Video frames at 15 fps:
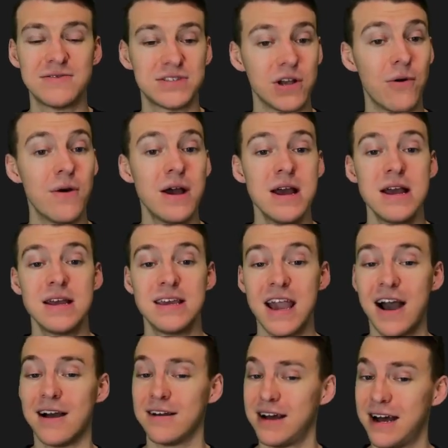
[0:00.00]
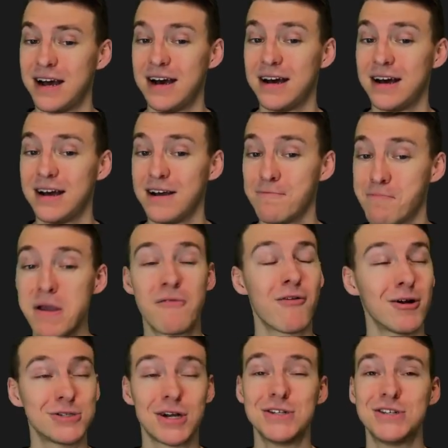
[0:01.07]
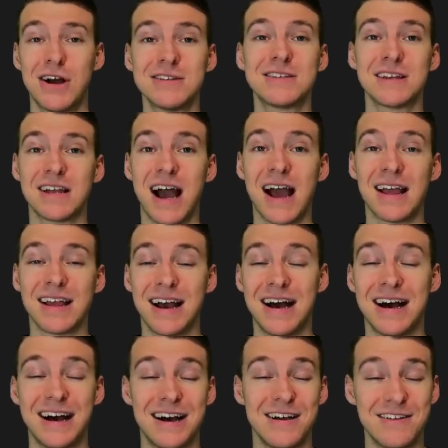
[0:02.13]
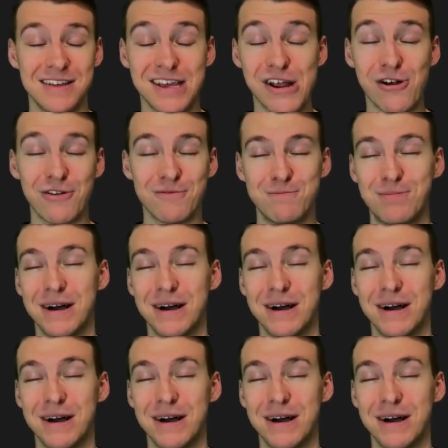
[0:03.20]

So yeah, big Roschon Johnson guy here.